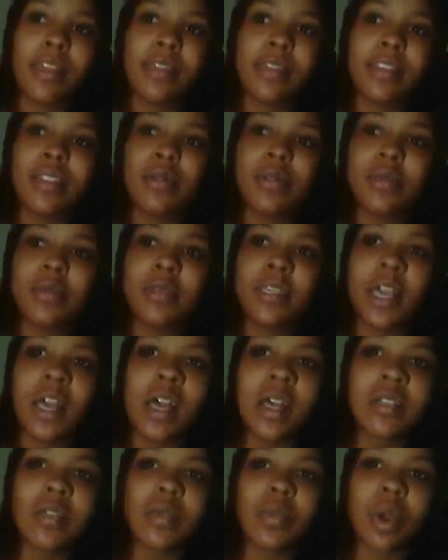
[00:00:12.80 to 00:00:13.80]
This was
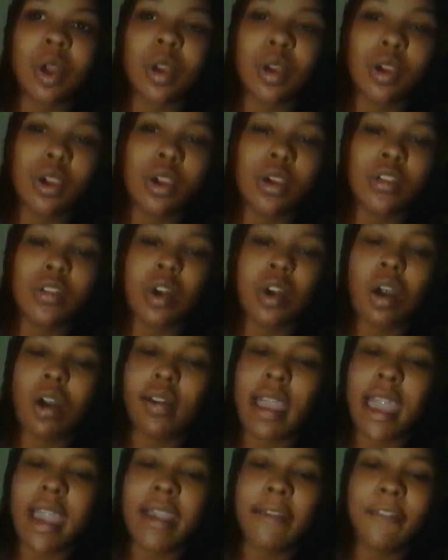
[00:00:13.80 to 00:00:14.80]
because workers
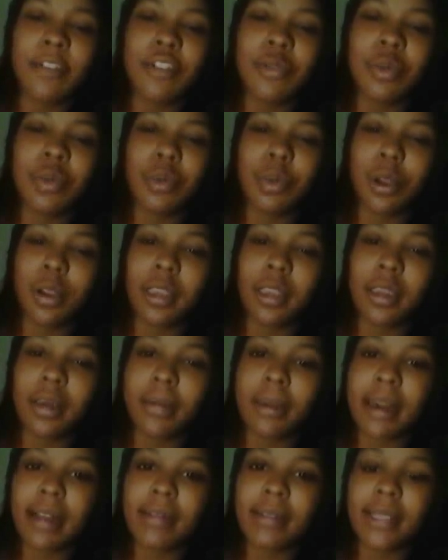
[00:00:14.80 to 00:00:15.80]
on average were working
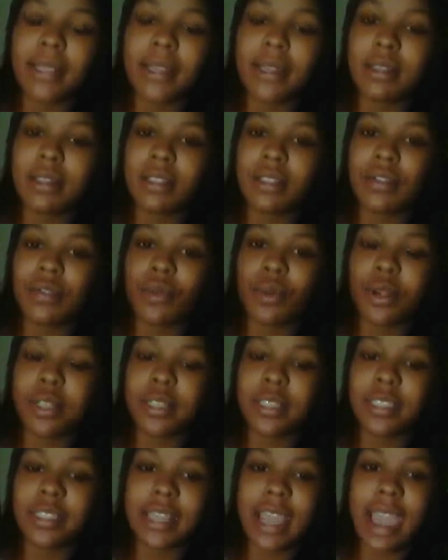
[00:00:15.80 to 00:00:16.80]
about 10 to
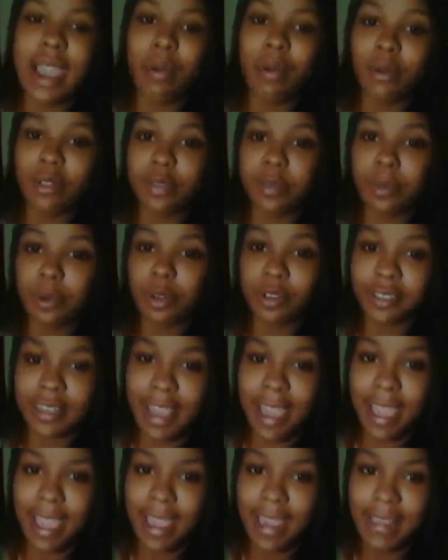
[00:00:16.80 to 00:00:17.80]
14 hours per
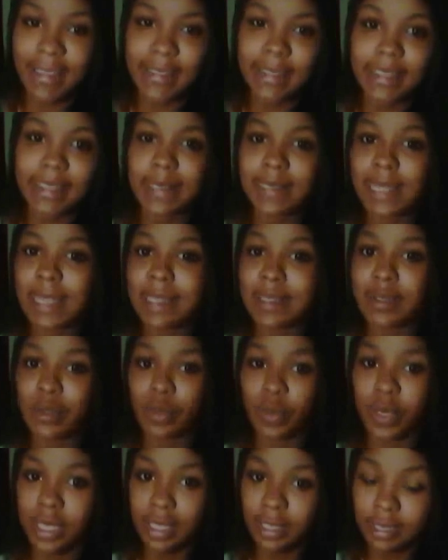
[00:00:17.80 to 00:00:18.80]
day, 6 days a
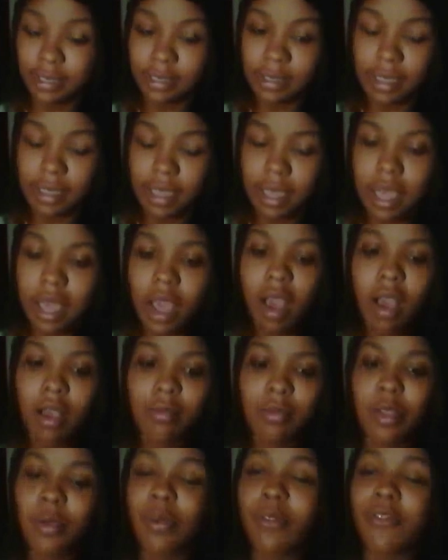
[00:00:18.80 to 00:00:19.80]
week.
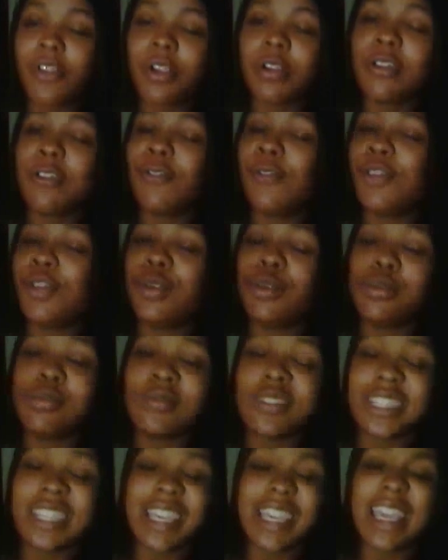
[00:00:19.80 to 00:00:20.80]
There were very
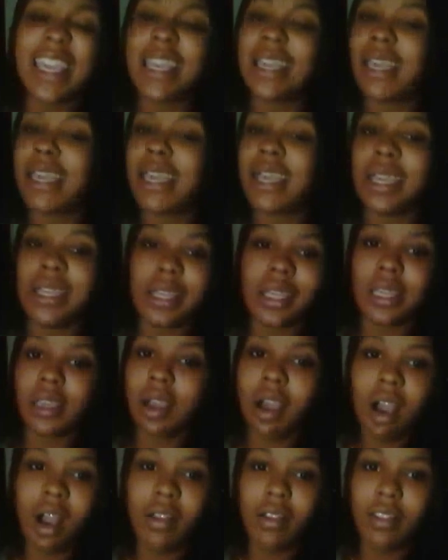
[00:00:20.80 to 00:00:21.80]
few to any
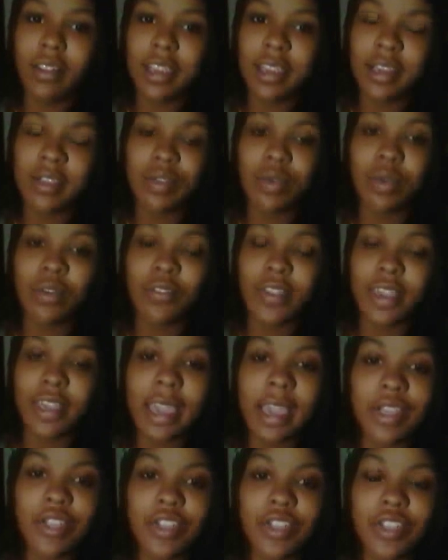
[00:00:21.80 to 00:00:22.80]
holidays or
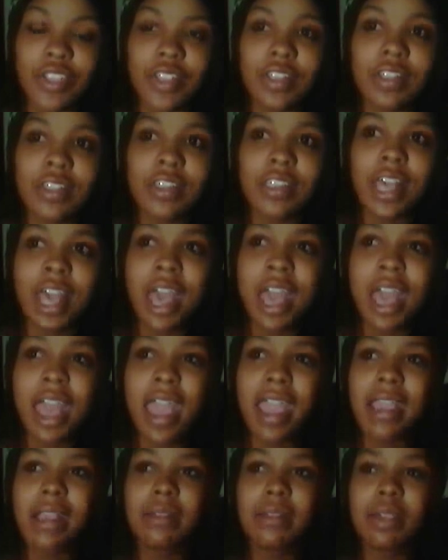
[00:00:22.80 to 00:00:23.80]
vacations,
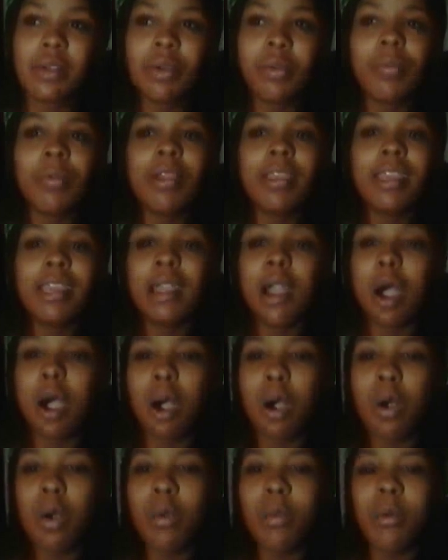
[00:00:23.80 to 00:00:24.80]
and they were bringing
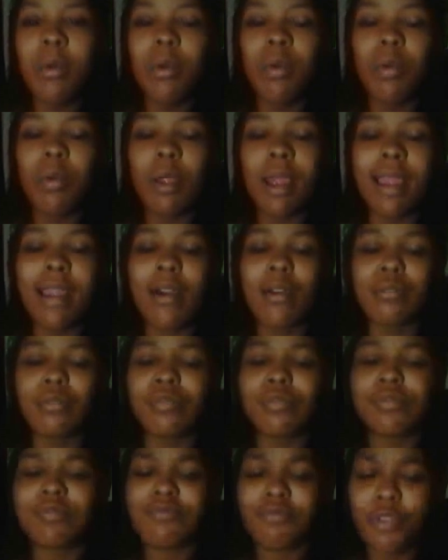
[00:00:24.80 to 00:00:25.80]
home
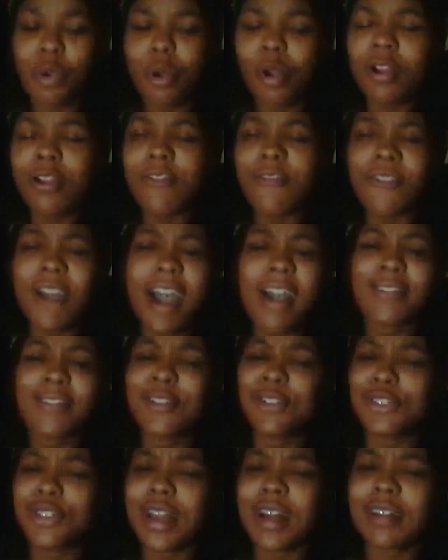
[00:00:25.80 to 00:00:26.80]
around $400 to
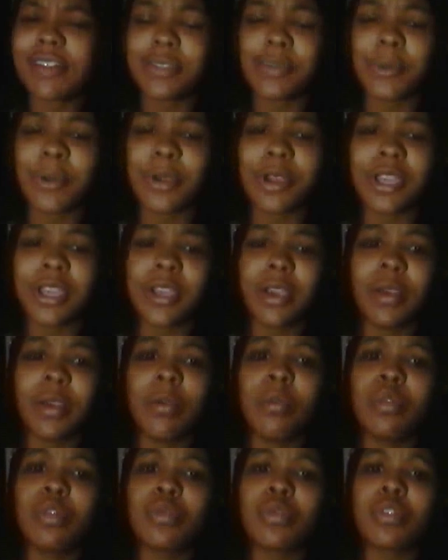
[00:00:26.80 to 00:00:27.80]
$500 per
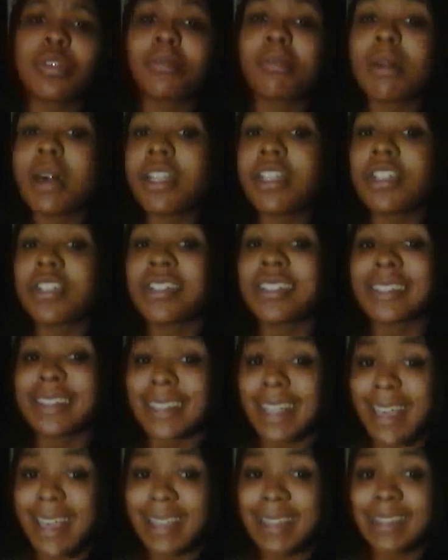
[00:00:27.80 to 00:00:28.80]
year, which was much
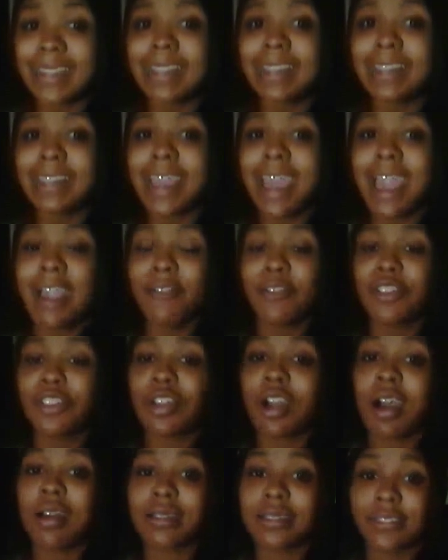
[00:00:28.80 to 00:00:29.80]
less than the average
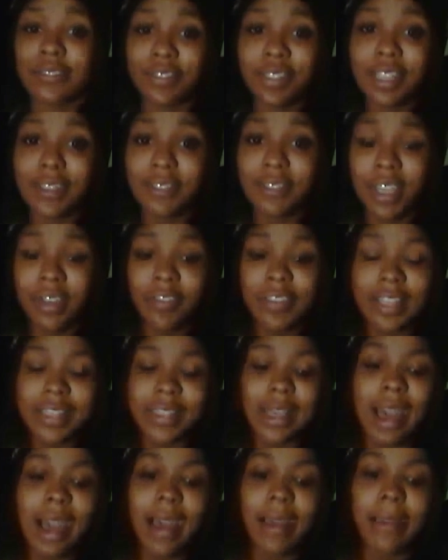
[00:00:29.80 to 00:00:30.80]
cost of living of
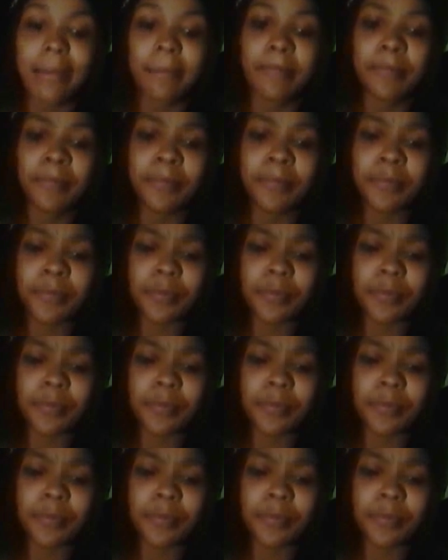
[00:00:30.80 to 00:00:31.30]
that time.